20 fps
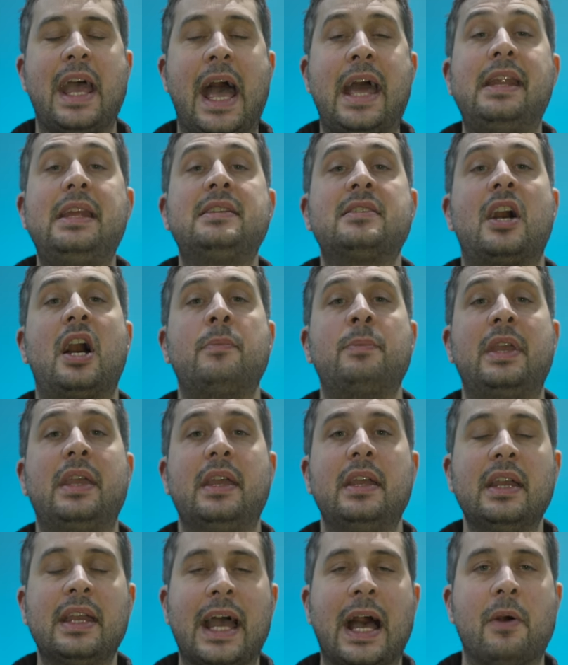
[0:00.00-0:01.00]
anytime he
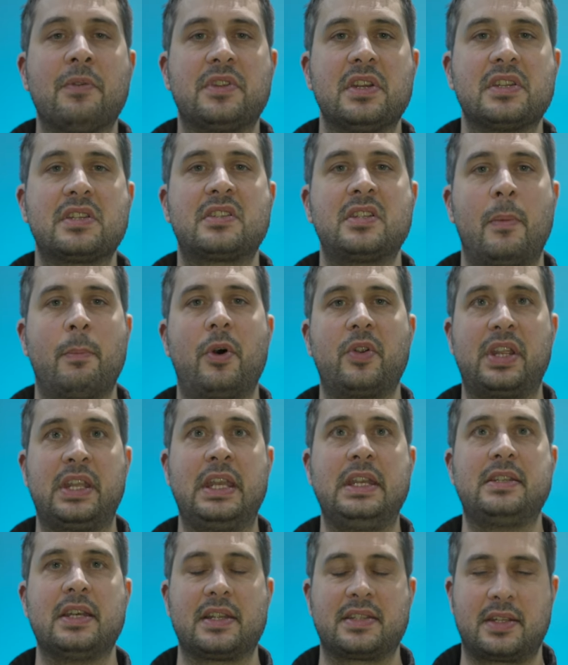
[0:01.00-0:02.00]
encounters somebody
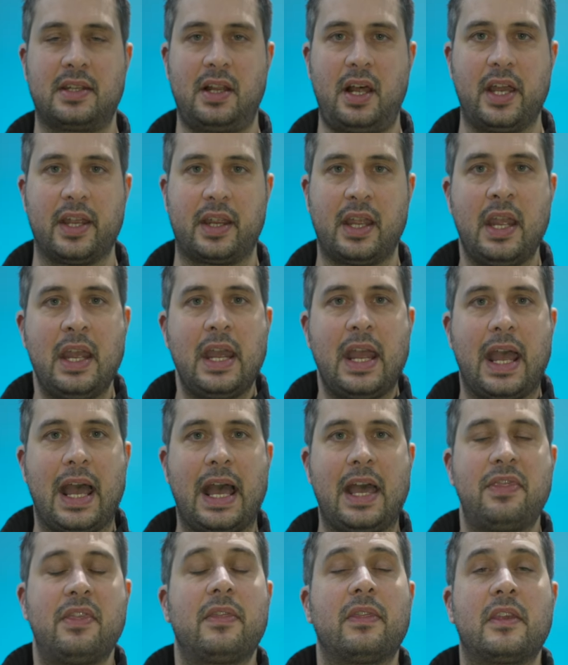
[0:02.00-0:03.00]
he doesn't like.
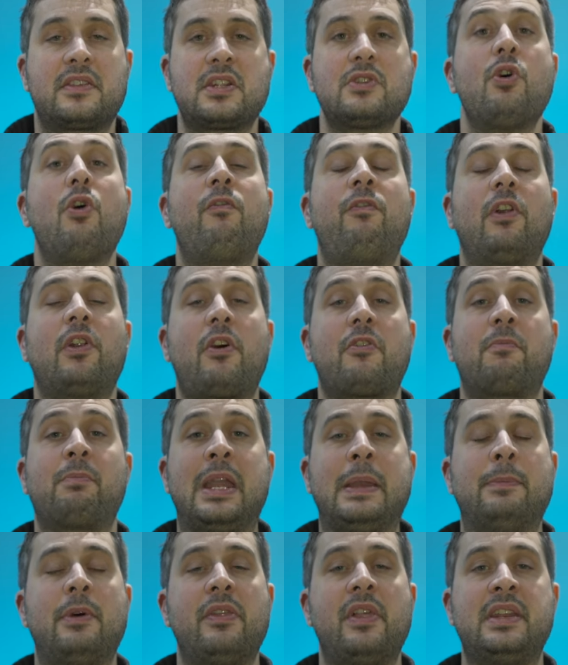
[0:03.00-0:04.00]
And there's an awful lot of
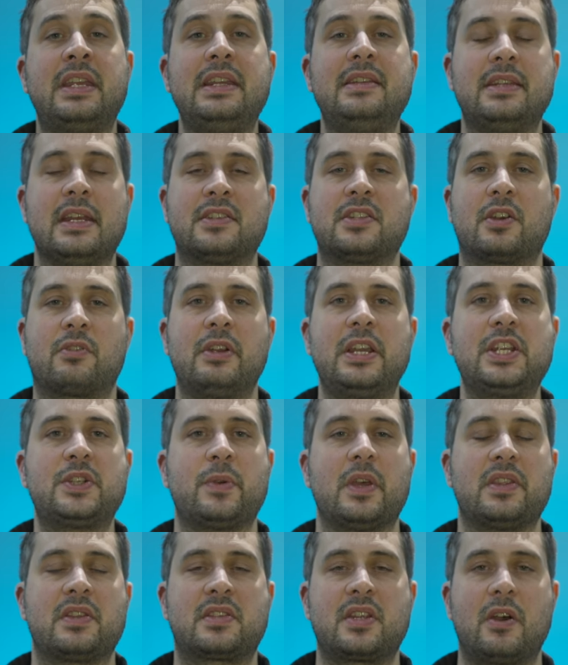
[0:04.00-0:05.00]
people that he disagrees
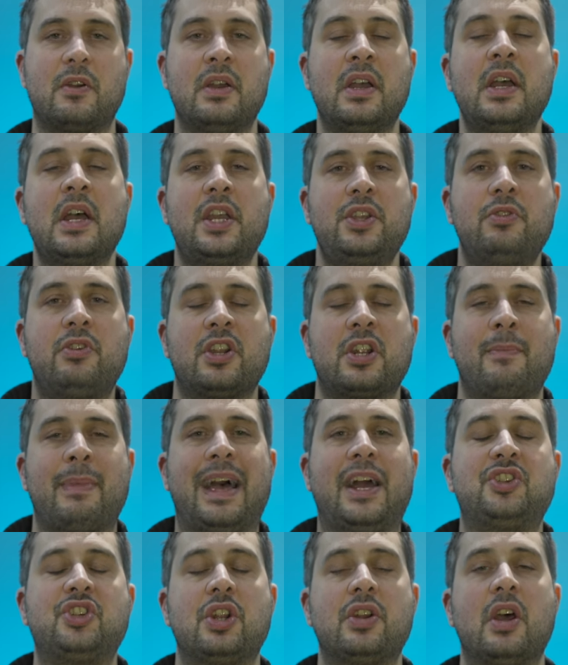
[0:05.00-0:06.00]
with. So you can
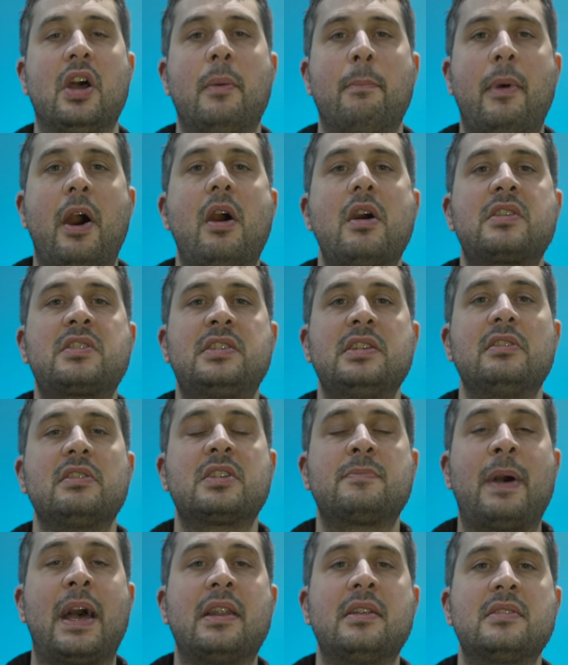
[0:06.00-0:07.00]
imagine Mark Steele
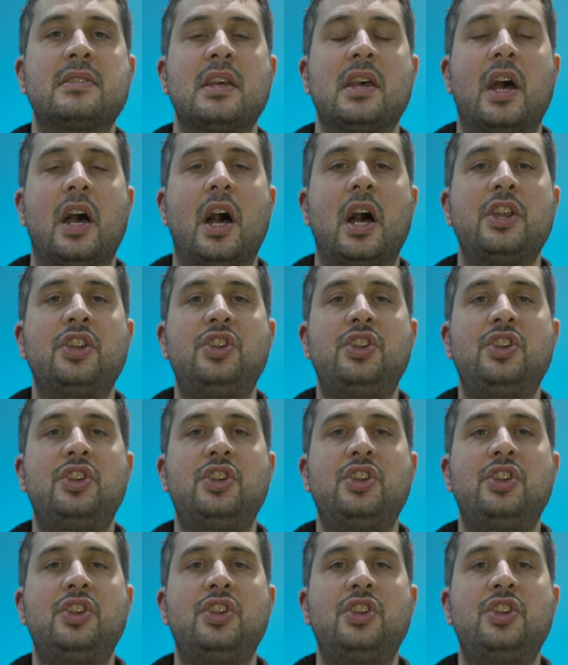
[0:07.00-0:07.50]
spends a